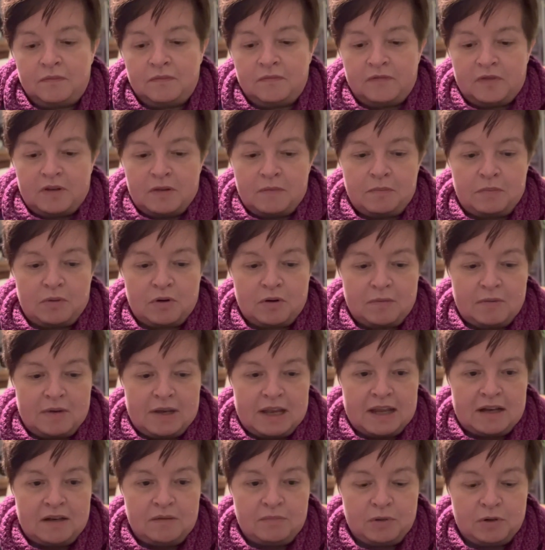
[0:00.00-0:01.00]
They probably
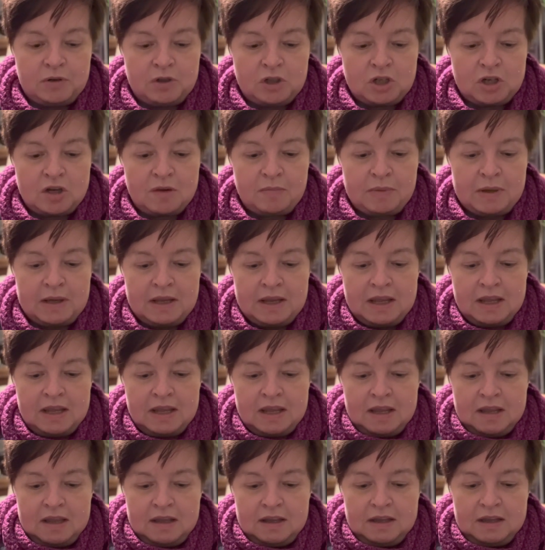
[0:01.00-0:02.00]
had a bookshop,
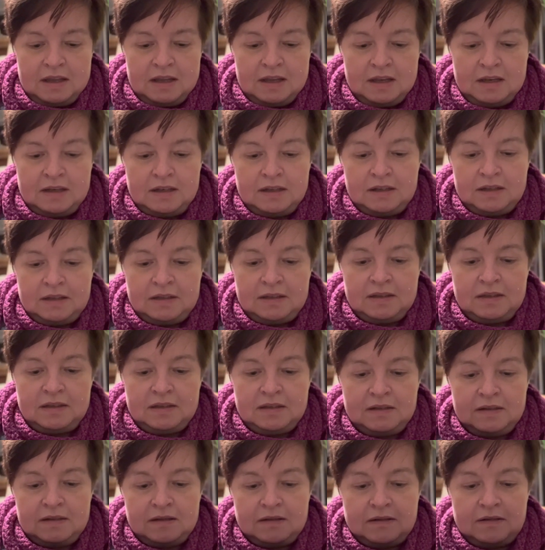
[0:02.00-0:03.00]
and
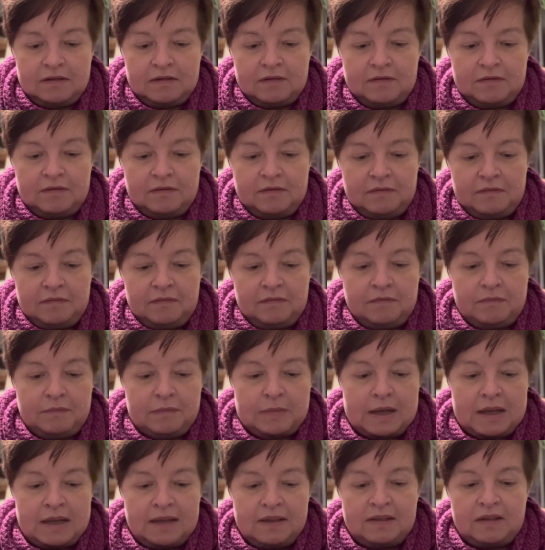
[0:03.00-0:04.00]
it's
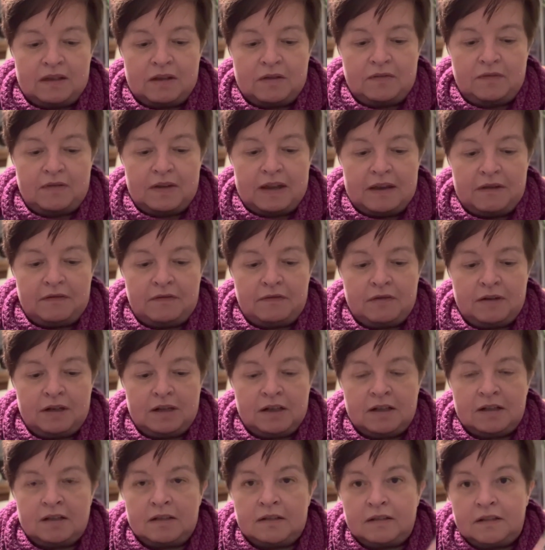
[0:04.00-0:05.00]
by South
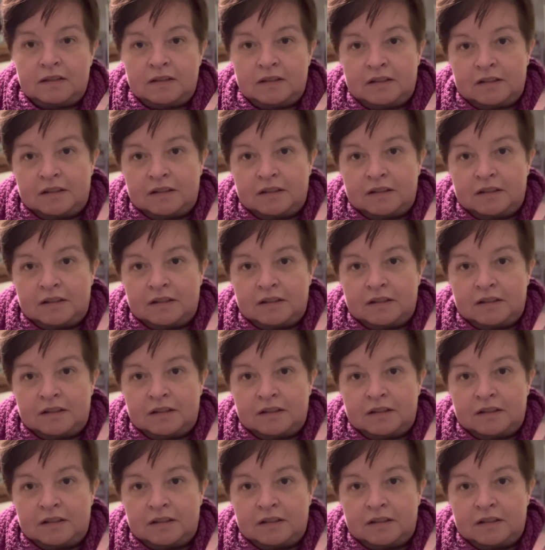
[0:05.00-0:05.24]
African